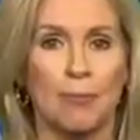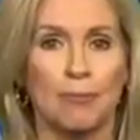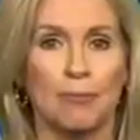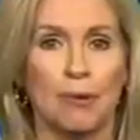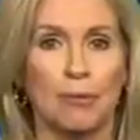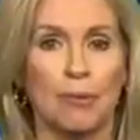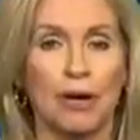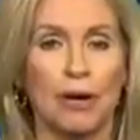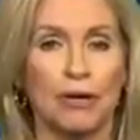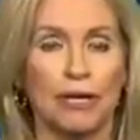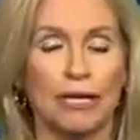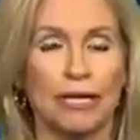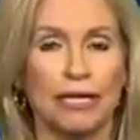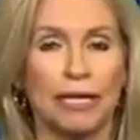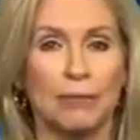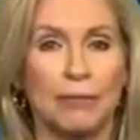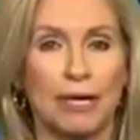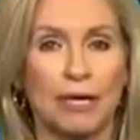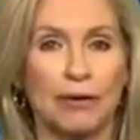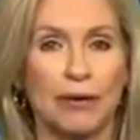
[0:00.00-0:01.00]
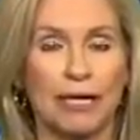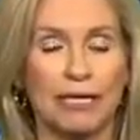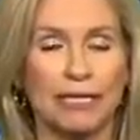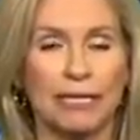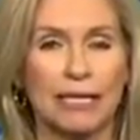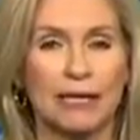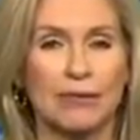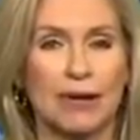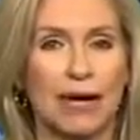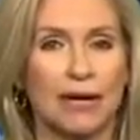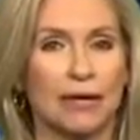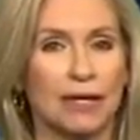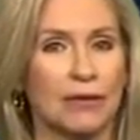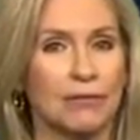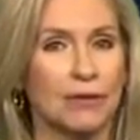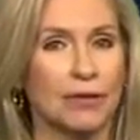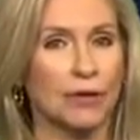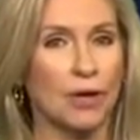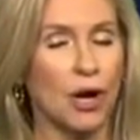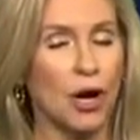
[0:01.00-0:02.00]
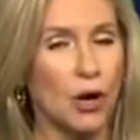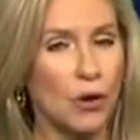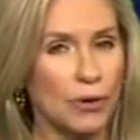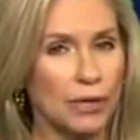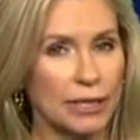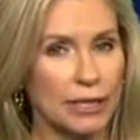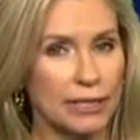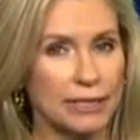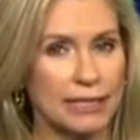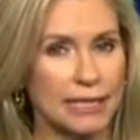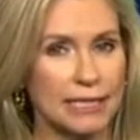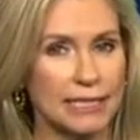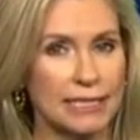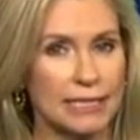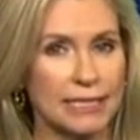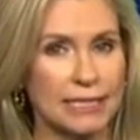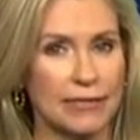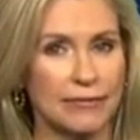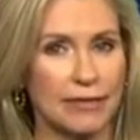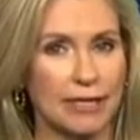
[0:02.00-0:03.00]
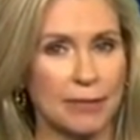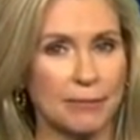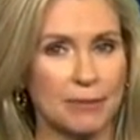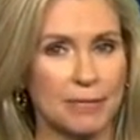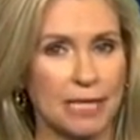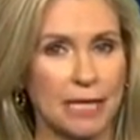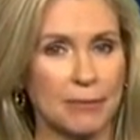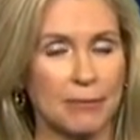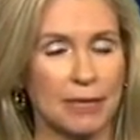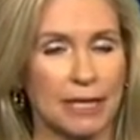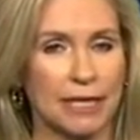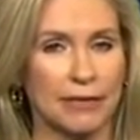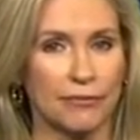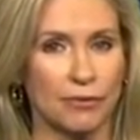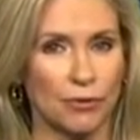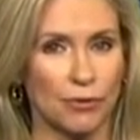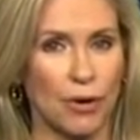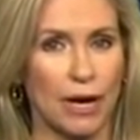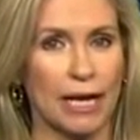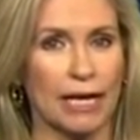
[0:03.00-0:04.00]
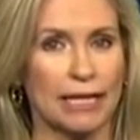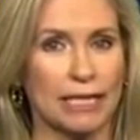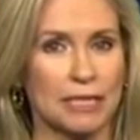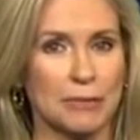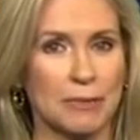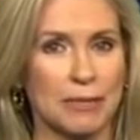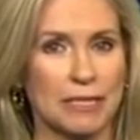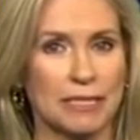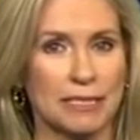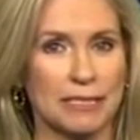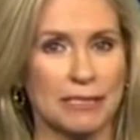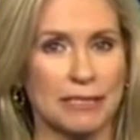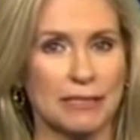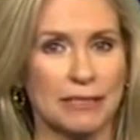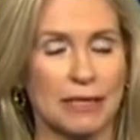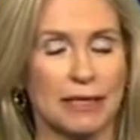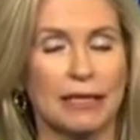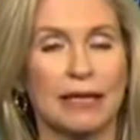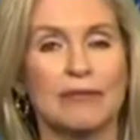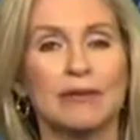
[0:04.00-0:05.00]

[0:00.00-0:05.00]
But we are getting a better idea of how Governor Hogan intends to divvy up state money for riot expenses.